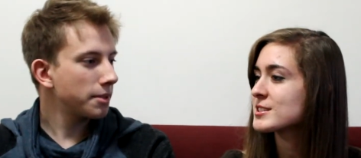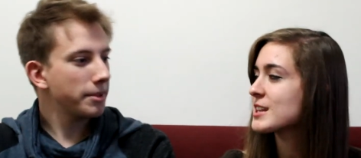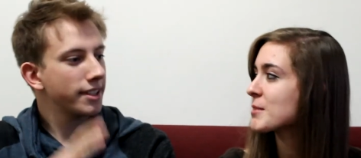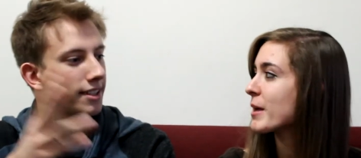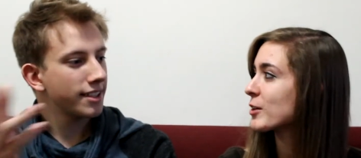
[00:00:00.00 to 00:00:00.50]

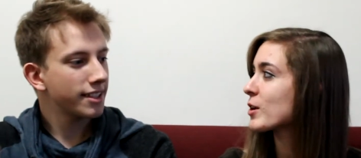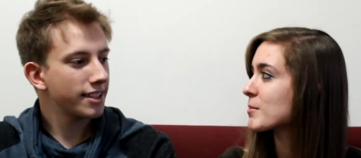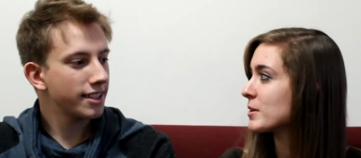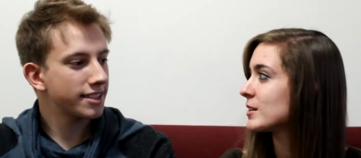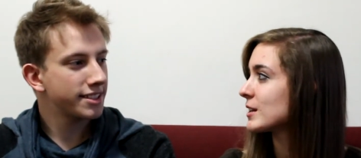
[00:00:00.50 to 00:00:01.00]
Speaker 1: saying my
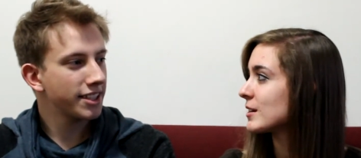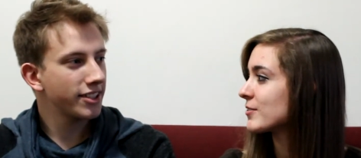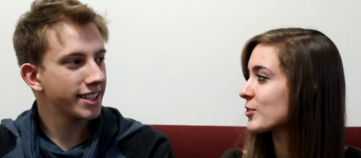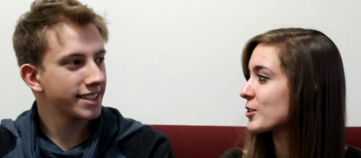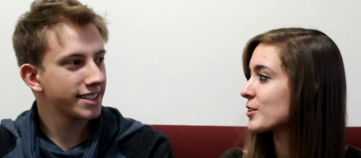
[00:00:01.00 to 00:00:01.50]

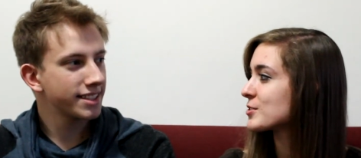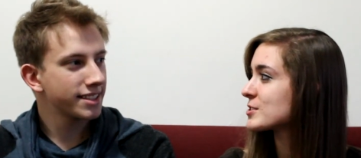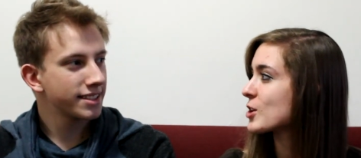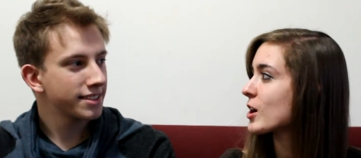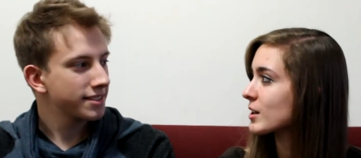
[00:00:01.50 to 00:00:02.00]
credibility for
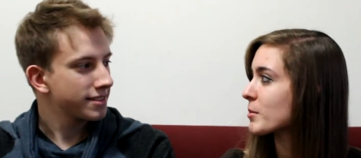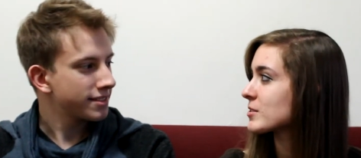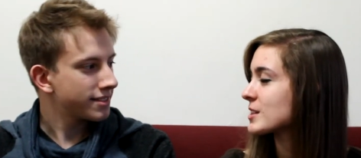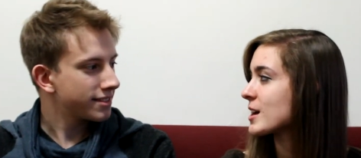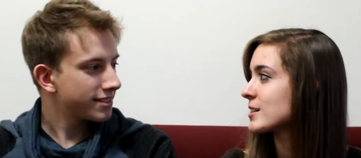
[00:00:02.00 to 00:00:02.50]
talking
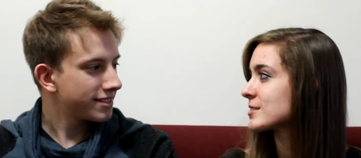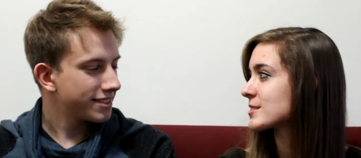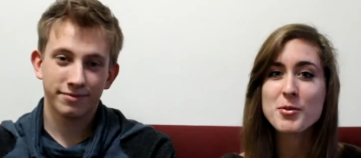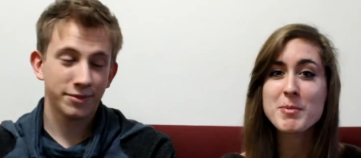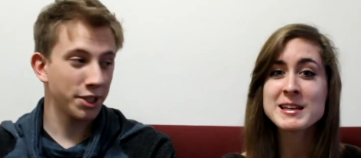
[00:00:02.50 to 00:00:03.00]
about science.
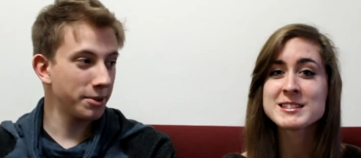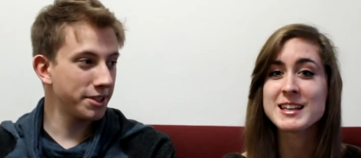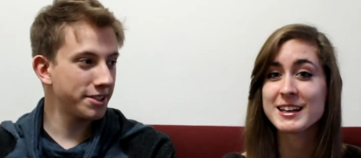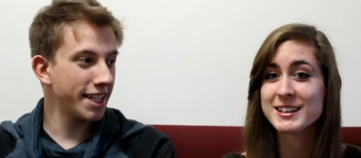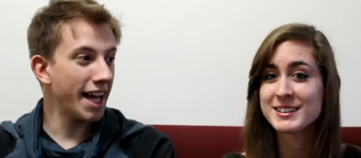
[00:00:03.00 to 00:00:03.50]
so would
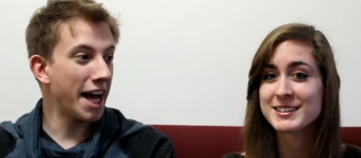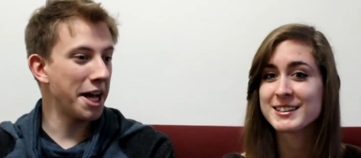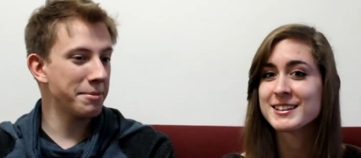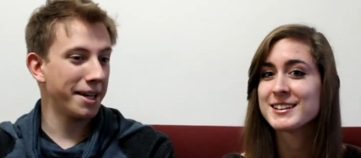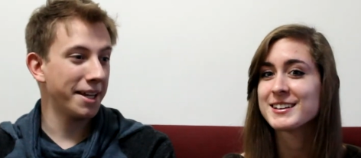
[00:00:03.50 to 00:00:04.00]
you say
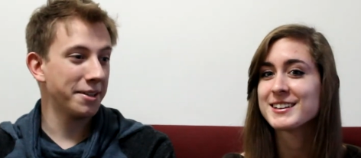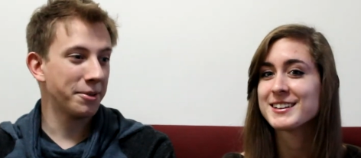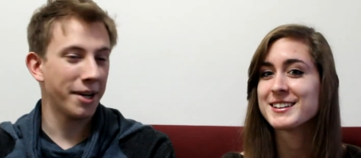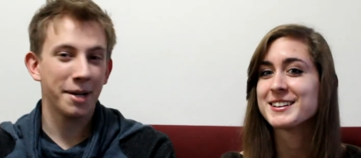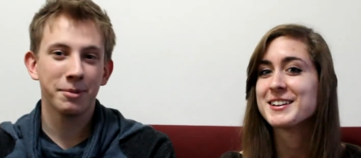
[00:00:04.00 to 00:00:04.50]
Speaker 2: I'm
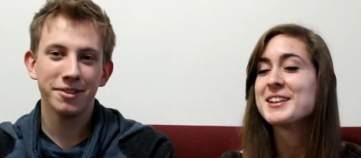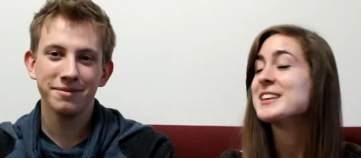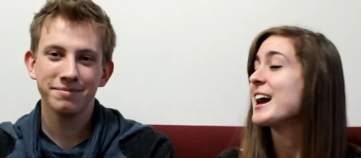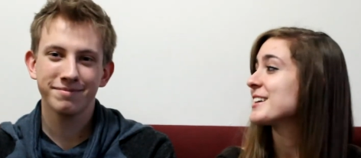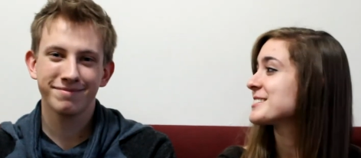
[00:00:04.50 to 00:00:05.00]
incredible?
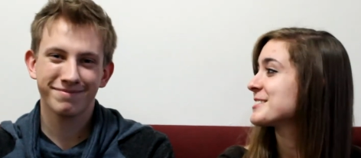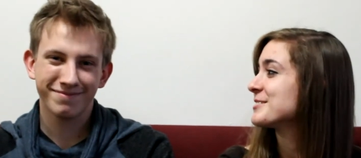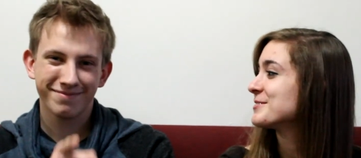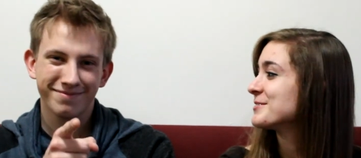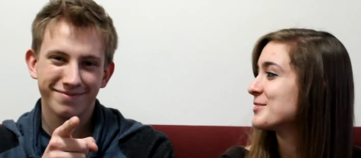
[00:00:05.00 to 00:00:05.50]
Speaker 1: Yes.
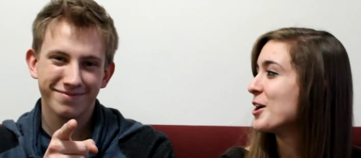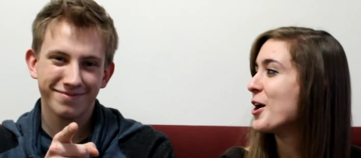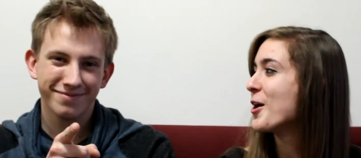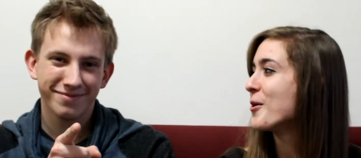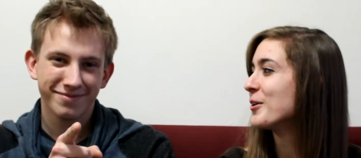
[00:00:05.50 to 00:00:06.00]

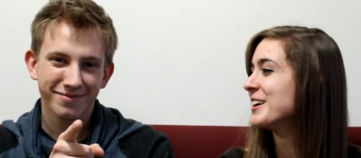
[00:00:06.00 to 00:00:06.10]
No.